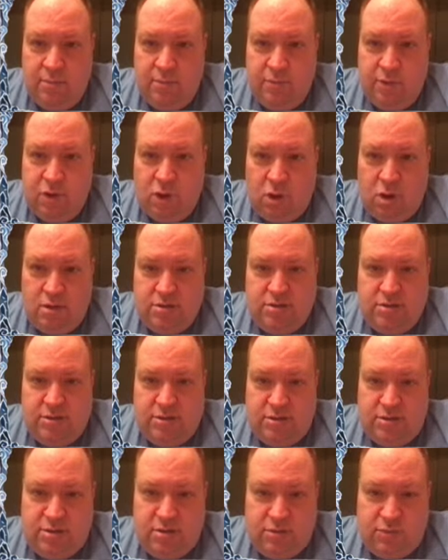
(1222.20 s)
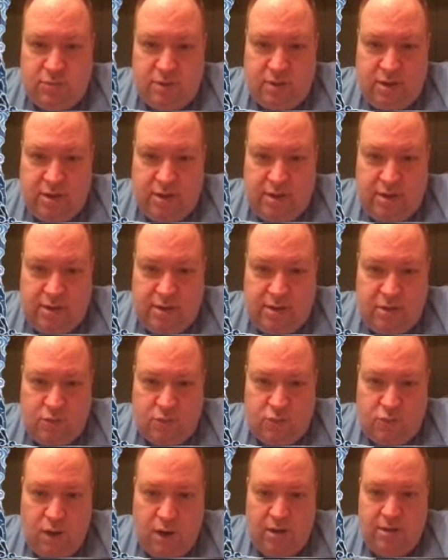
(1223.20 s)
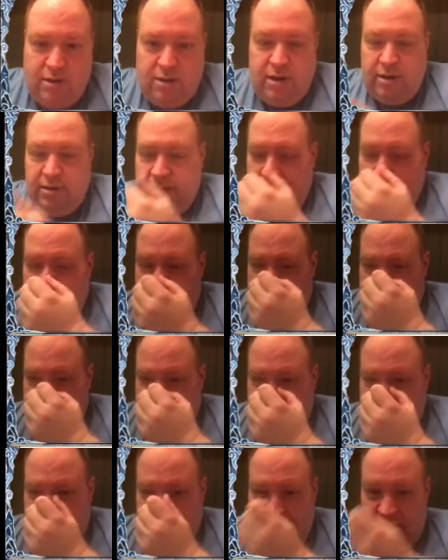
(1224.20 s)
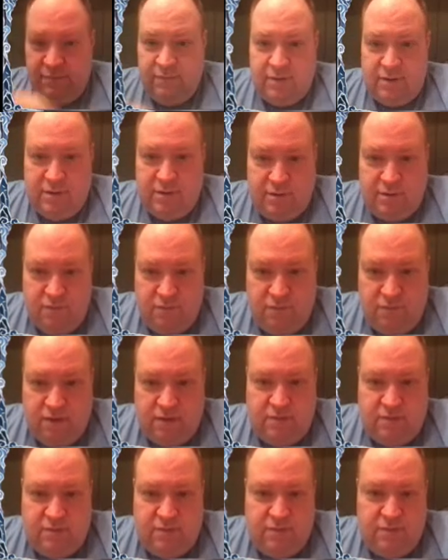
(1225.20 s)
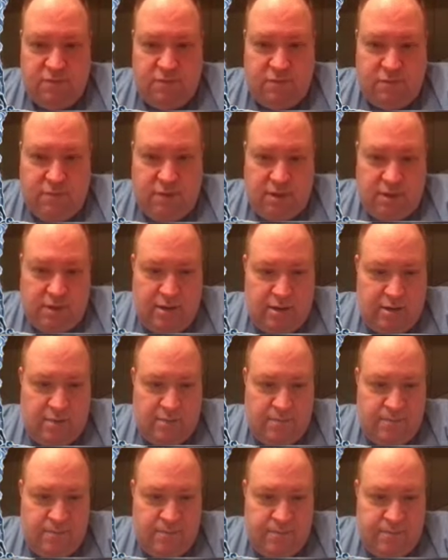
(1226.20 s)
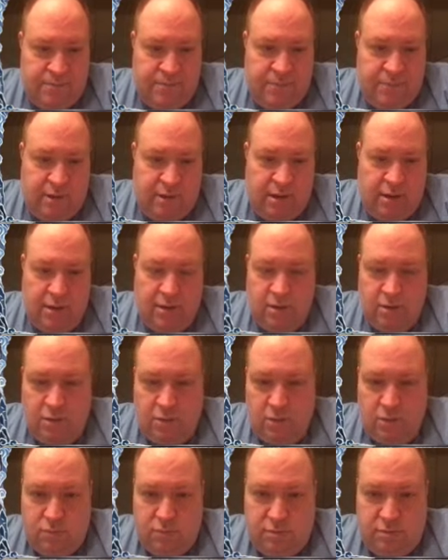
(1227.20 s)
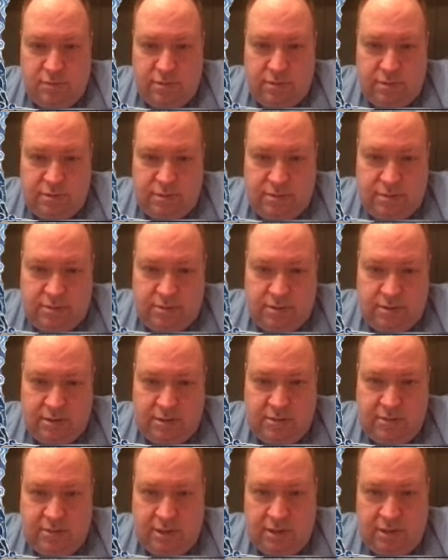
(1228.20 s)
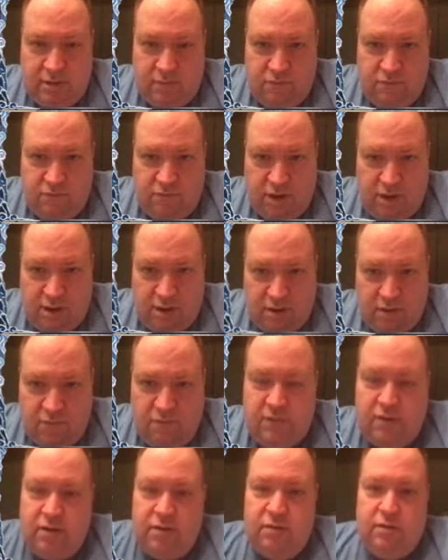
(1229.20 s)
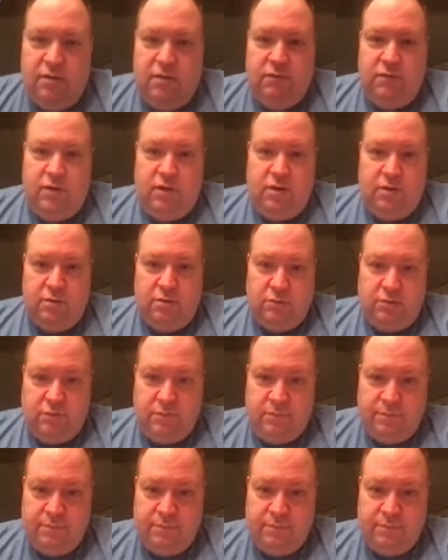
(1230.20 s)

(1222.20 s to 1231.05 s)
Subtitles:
Cost is 3, red attack is 7, defensive 3, and it goes 6 and 5 in the different colors.